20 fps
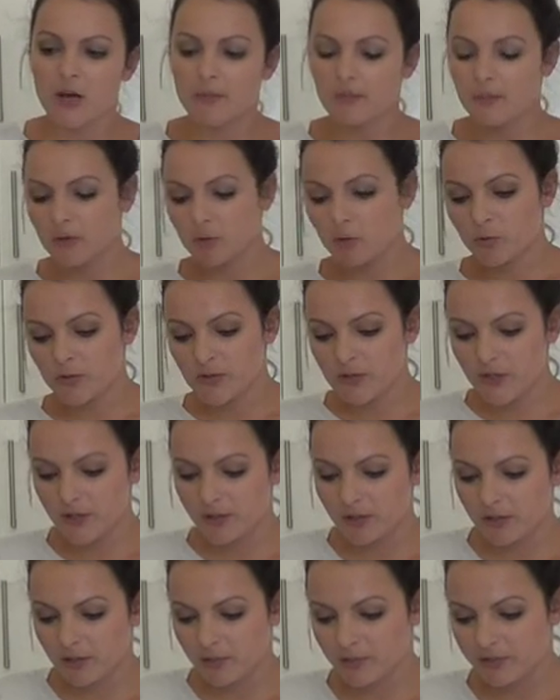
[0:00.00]
but also
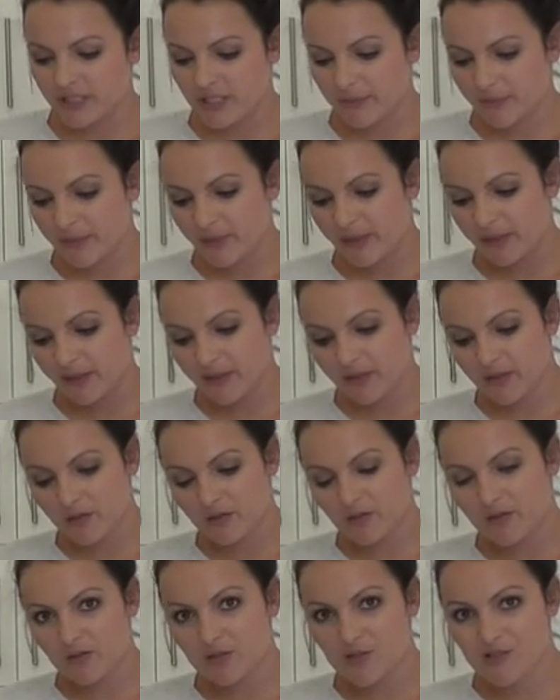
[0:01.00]
you want something
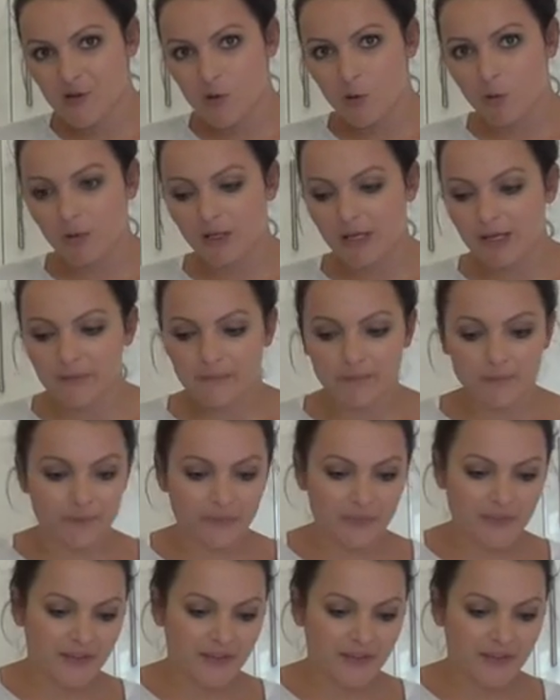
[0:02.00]
taller